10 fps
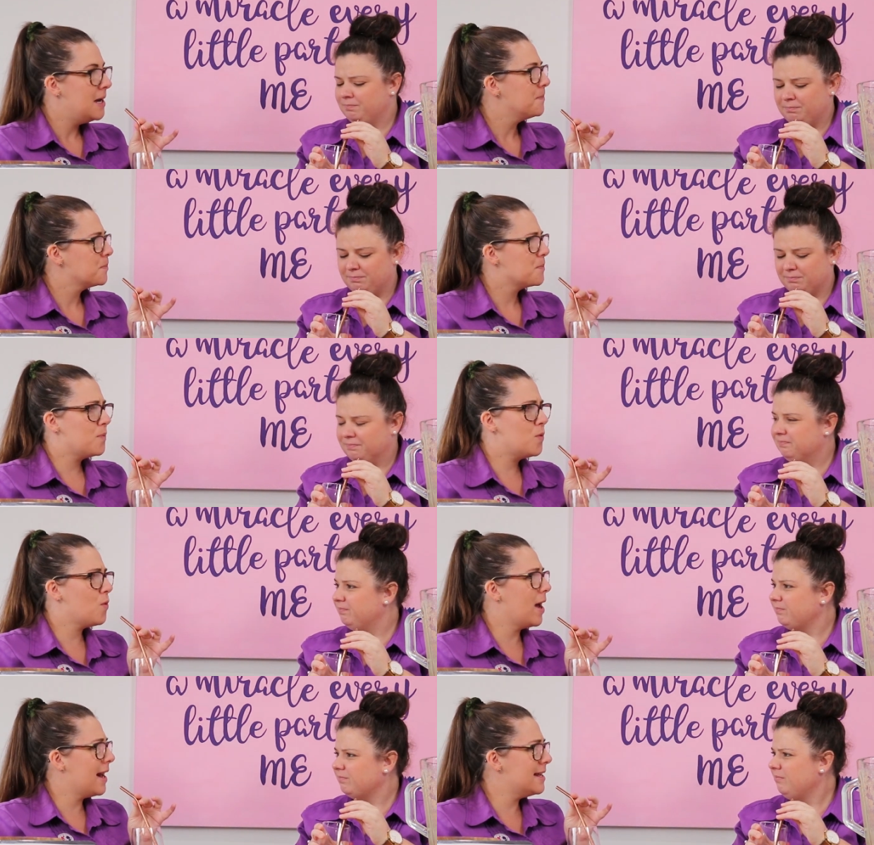
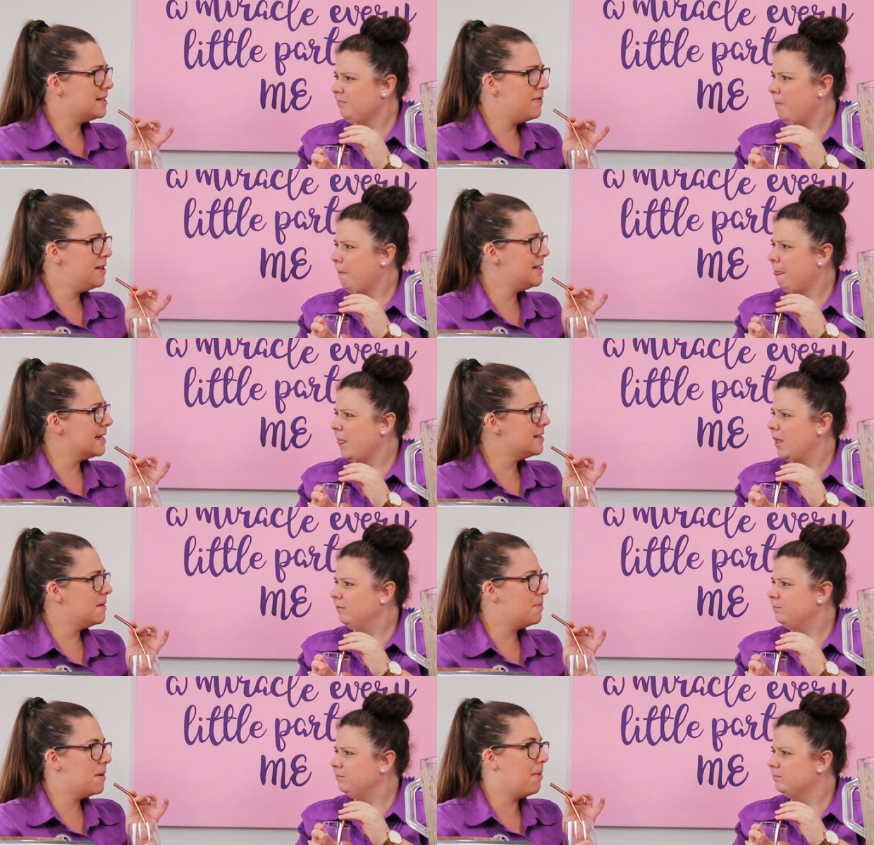Speaker 1: And I can definitely taste the
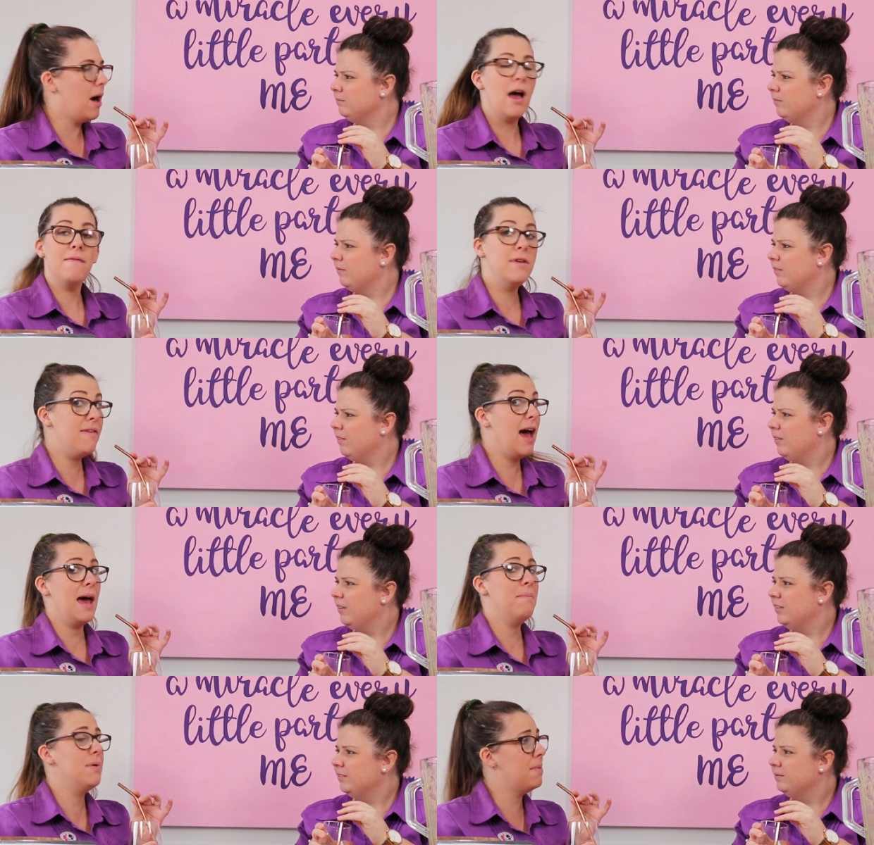papaya. I've never
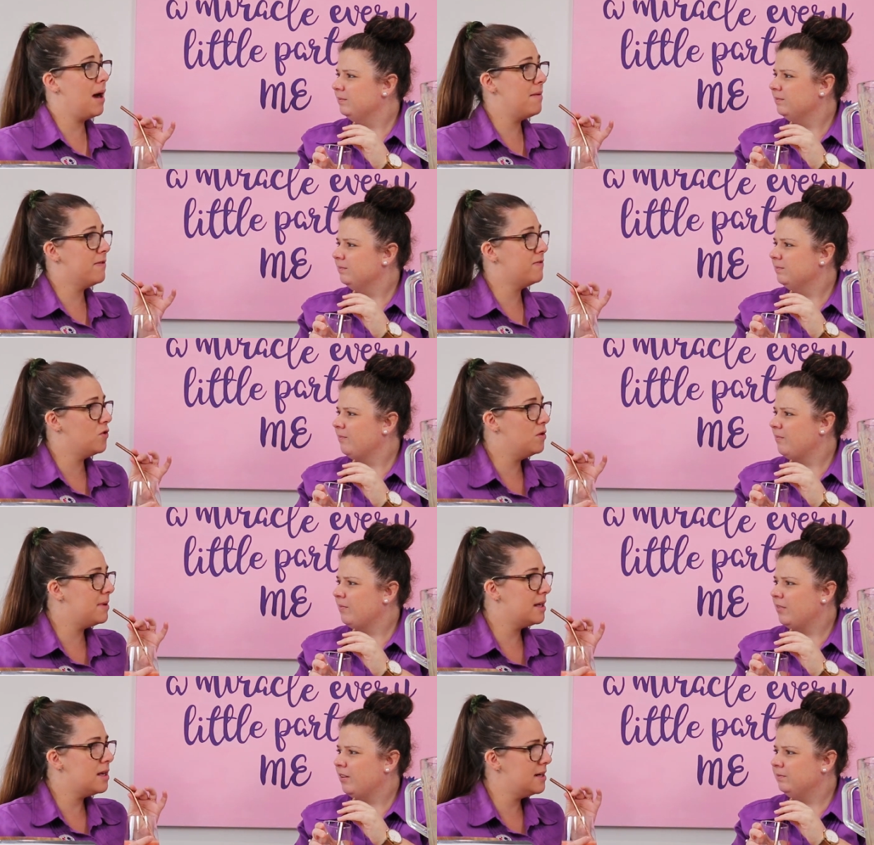had papaya before,
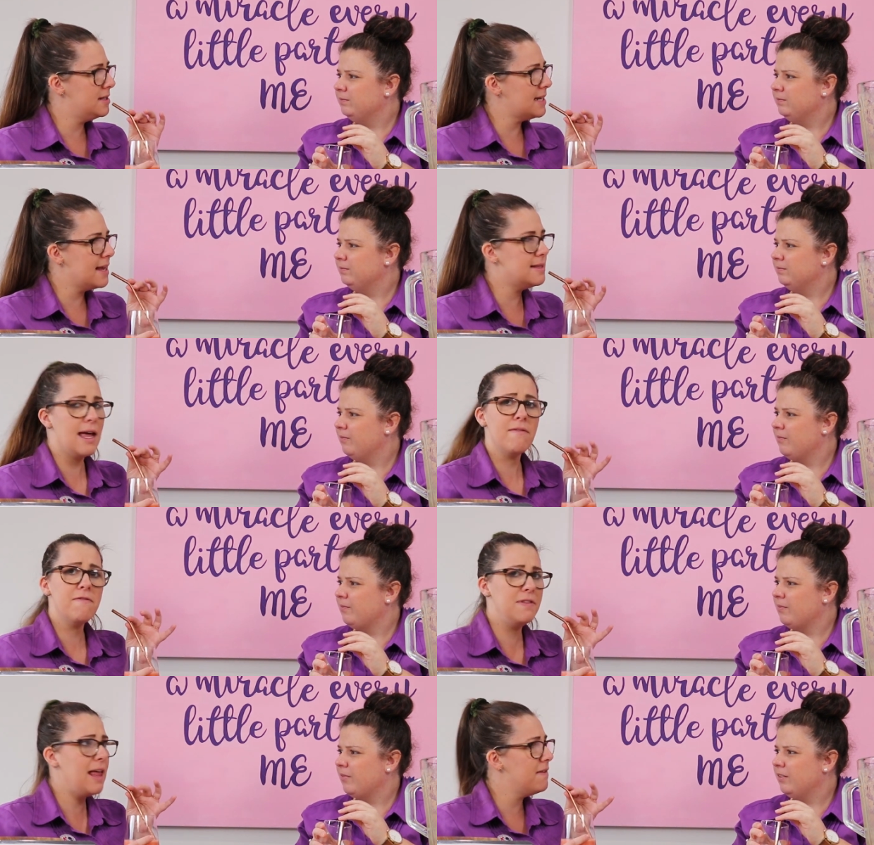but you can taste that
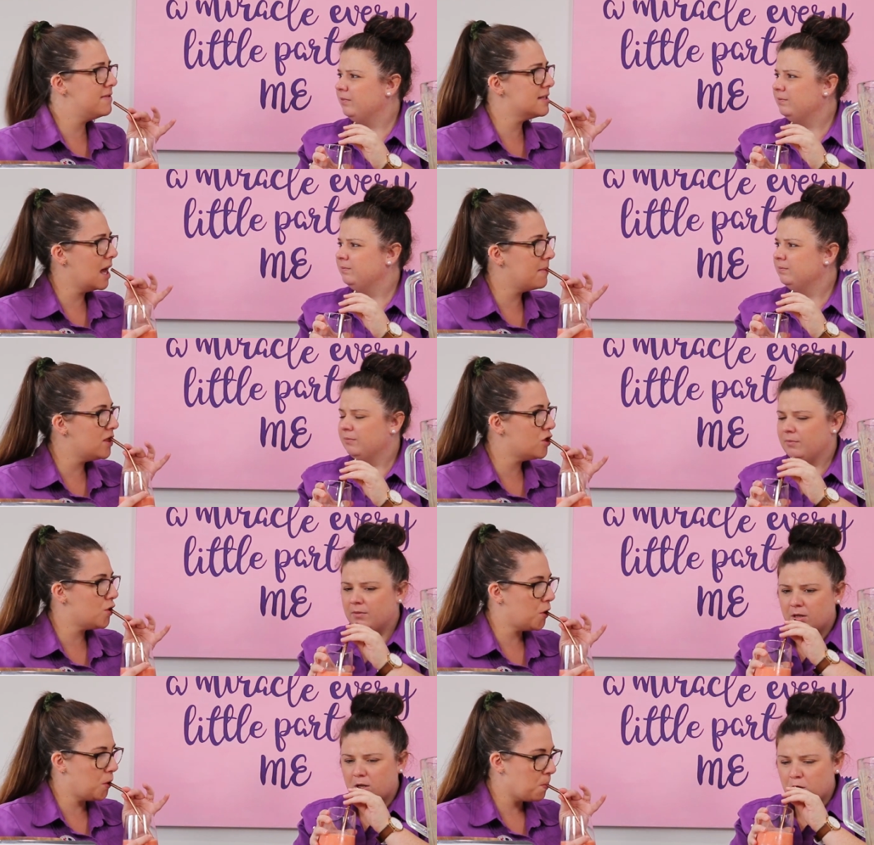flavors
Speaker 2: coming
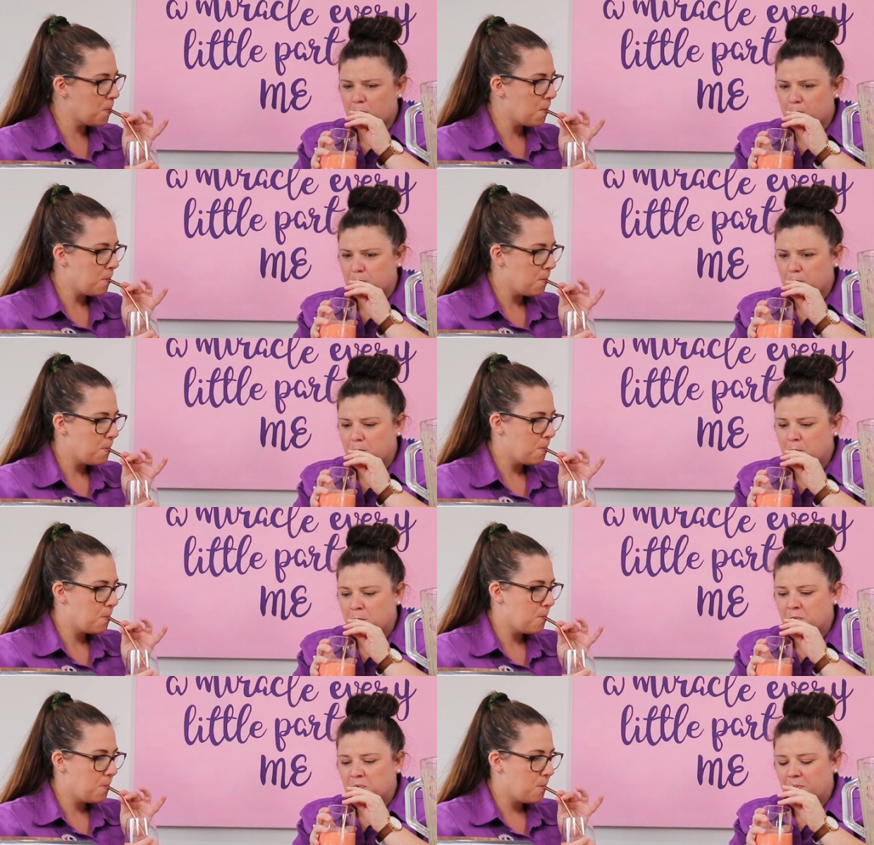through.
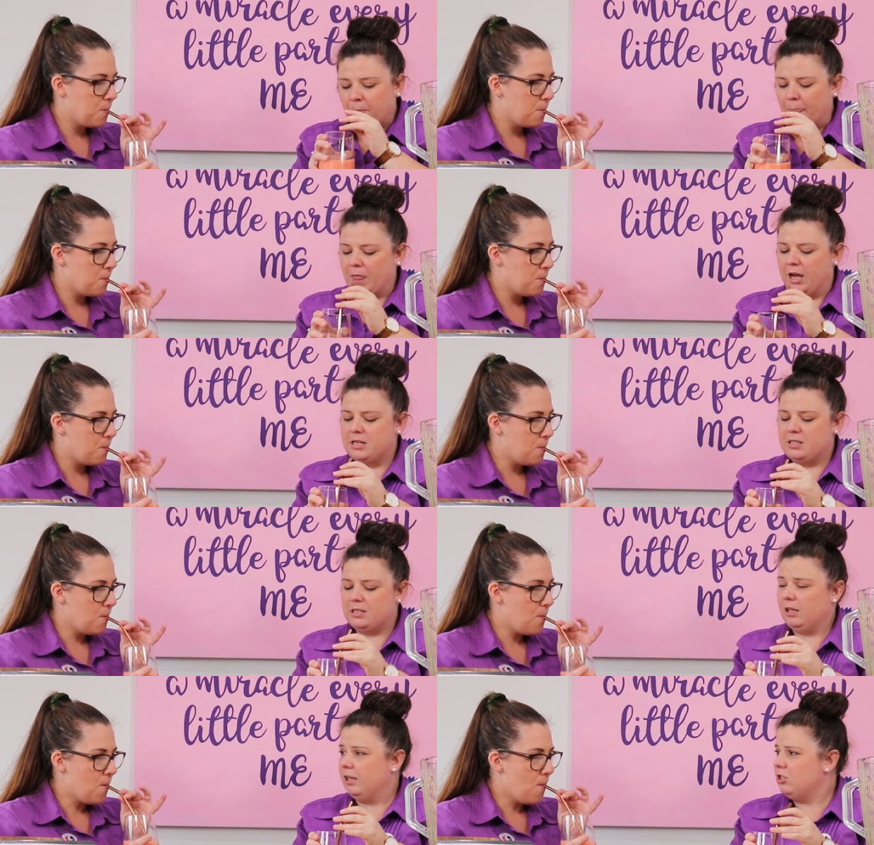It is
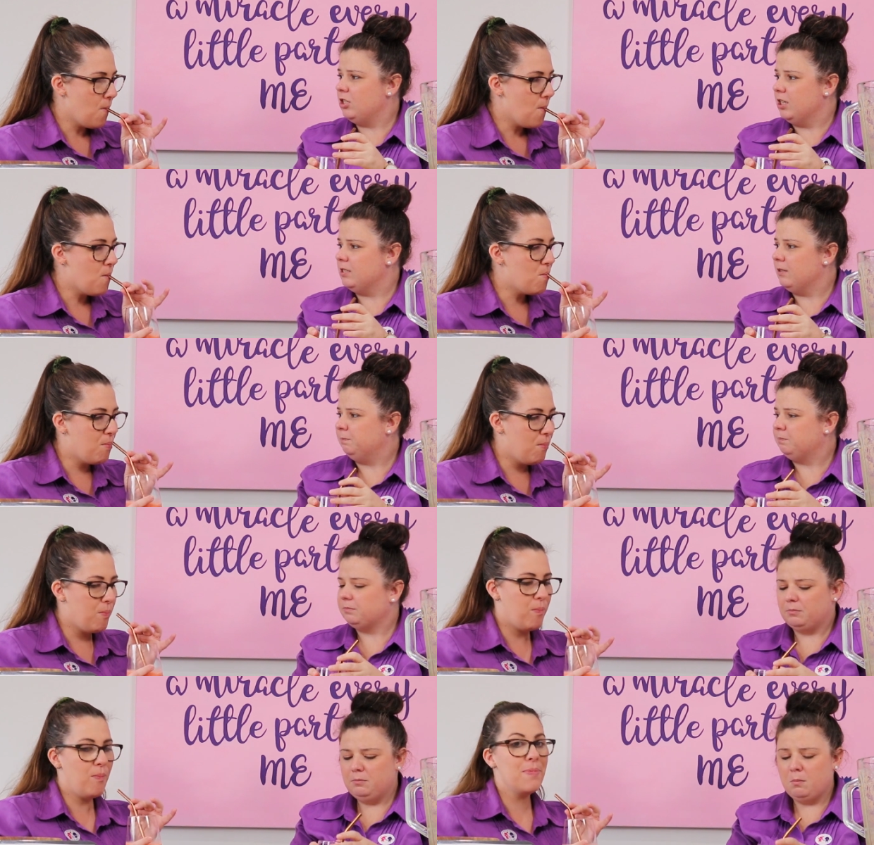delicious.
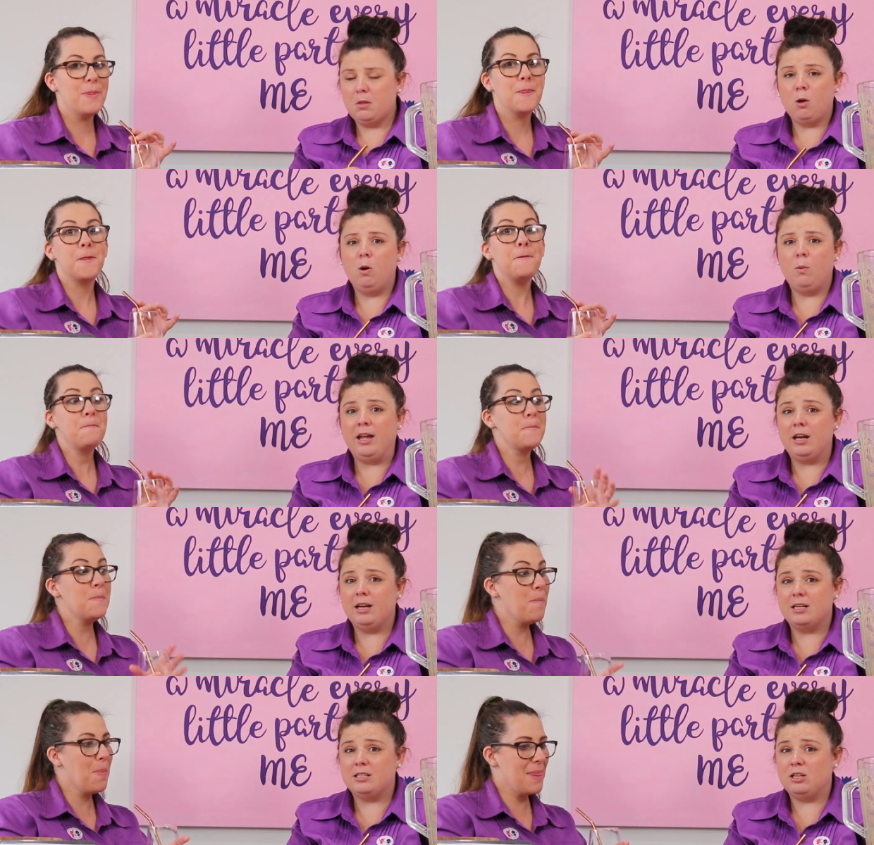Well, we're going to
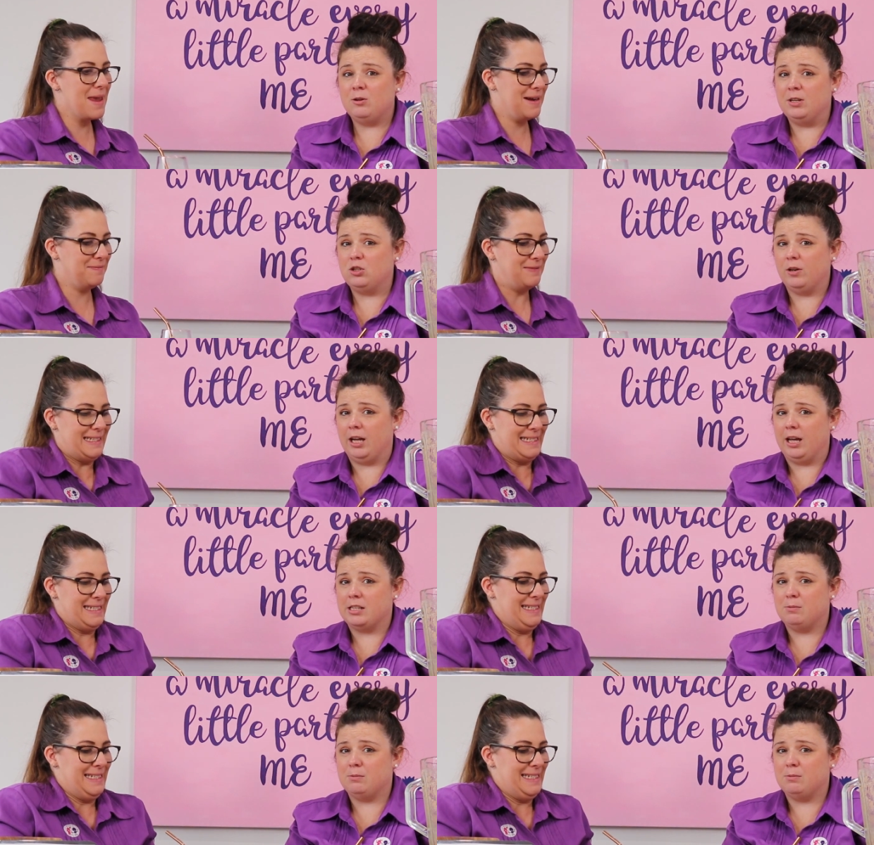continue enjoying our